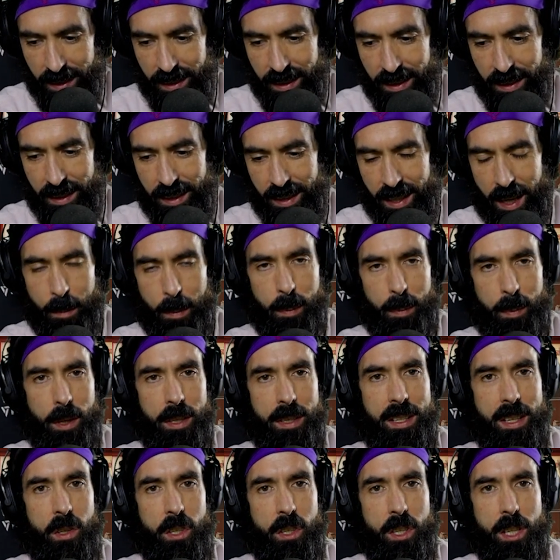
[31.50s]
Happy
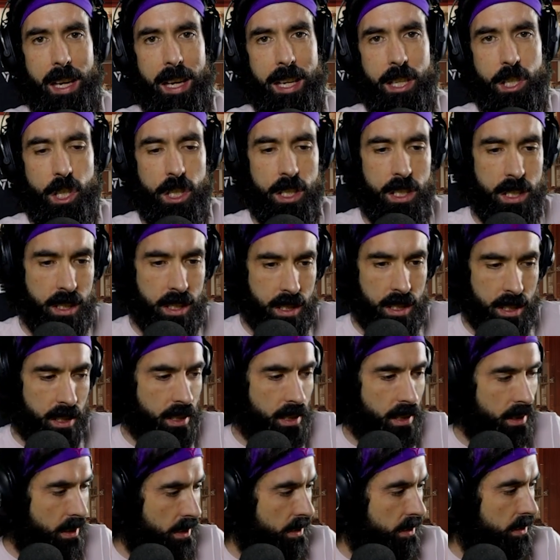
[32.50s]
birthday, all you legends.
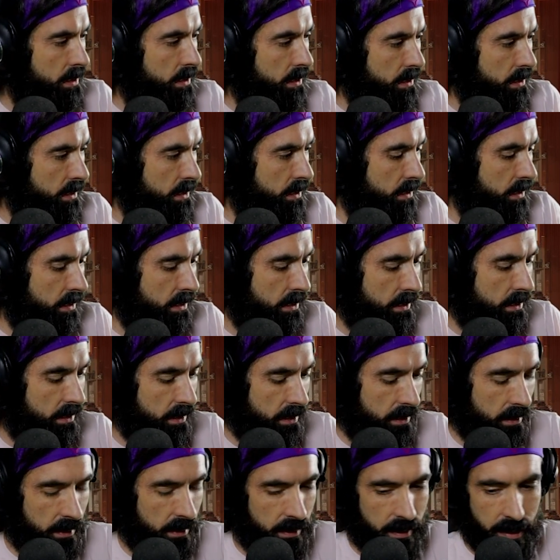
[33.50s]

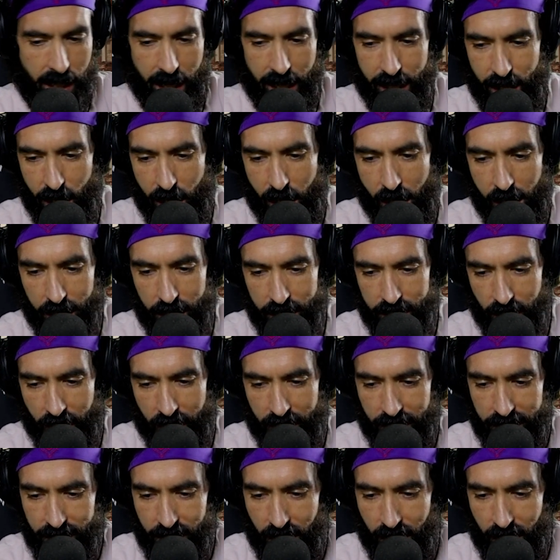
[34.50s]
Hi, y'all, dang.